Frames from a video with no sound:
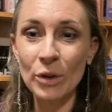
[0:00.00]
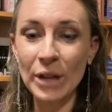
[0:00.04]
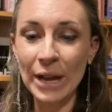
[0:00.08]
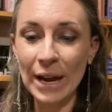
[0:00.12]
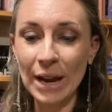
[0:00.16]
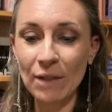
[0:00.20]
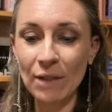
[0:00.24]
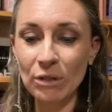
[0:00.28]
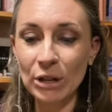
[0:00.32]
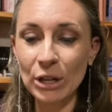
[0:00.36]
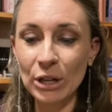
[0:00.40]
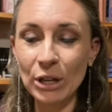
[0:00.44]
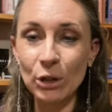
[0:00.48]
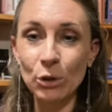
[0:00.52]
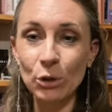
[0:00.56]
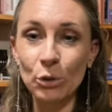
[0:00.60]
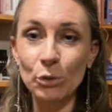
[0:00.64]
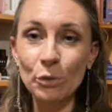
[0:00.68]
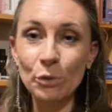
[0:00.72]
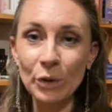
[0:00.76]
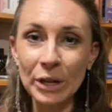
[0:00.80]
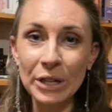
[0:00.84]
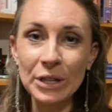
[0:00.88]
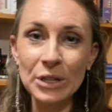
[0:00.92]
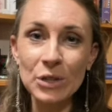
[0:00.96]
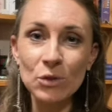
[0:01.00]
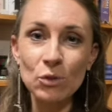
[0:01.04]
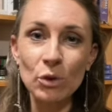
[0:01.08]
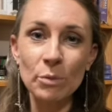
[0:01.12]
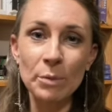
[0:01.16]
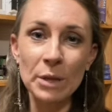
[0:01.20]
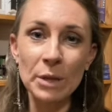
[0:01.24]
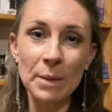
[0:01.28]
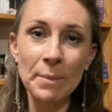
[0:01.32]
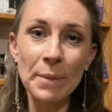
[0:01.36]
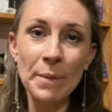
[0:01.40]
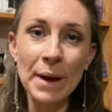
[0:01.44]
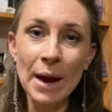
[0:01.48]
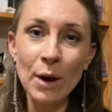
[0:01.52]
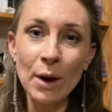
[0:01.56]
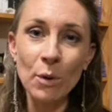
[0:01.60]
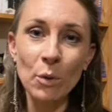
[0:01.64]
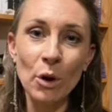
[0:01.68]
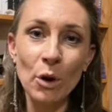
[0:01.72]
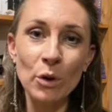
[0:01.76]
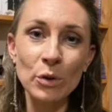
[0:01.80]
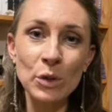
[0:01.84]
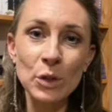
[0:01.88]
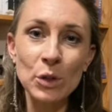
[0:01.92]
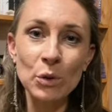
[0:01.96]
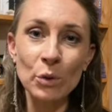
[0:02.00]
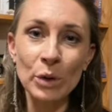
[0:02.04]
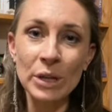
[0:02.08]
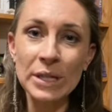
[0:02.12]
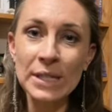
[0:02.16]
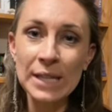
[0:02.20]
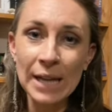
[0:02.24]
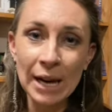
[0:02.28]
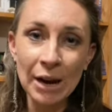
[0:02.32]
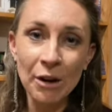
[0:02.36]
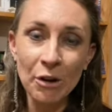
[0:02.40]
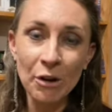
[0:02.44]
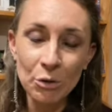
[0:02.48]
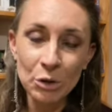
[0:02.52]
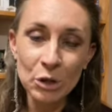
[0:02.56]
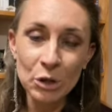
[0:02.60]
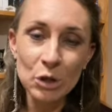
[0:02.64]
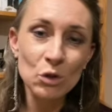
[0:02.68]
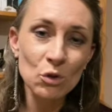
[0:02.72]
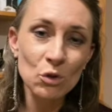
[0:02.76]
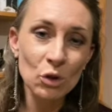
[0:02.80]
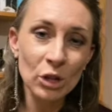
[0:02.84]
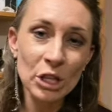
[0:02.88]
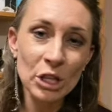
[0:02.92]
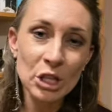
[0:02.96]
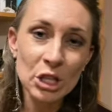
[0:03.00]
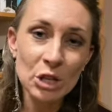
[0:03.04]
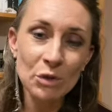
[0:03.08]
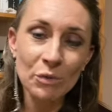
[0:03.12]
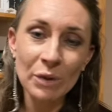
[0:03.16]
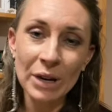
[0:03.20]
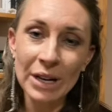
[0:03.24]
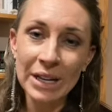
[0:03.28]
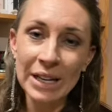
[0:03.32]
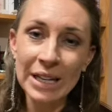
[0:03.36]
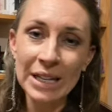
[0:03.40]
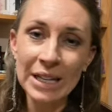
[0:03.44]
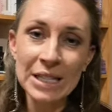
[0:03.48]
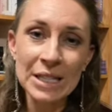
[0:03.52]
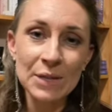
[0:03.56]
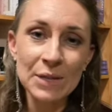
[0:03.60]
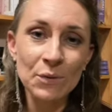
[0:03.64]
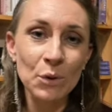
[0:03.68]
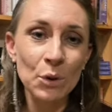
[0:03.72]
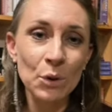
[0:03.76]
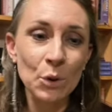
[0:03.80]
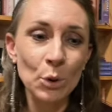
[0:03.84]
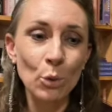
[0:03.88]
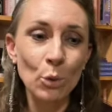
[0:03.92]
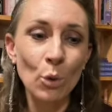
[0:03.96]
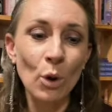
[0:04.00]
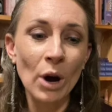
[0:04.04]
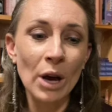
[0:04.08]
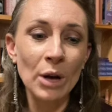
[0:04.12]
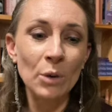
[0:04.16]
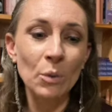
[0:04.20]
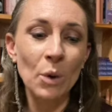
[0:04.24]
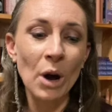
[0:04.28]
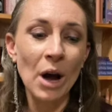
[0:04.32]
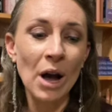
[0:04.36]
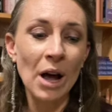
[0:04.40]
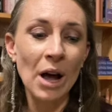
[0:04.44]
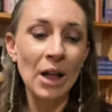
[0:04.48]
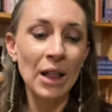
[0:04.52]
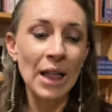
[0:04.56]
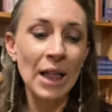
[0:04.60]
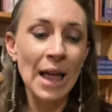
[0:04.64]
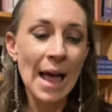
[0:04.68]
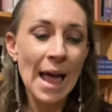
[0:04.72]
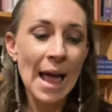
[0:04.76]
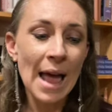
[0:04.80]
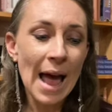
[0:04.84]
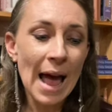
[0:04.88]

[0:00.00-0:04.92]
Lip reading: They have like a little reader's room at the back where I was doing tarot and astrology readings for quite a while.